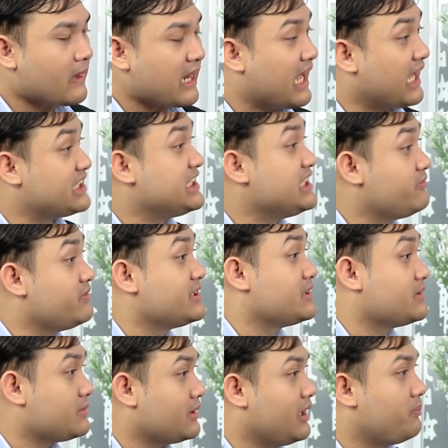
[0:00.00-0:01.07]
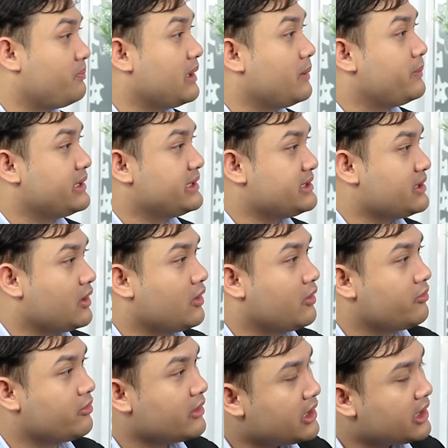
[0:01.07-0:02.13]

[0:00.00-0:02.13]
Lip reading: achieve its purpose of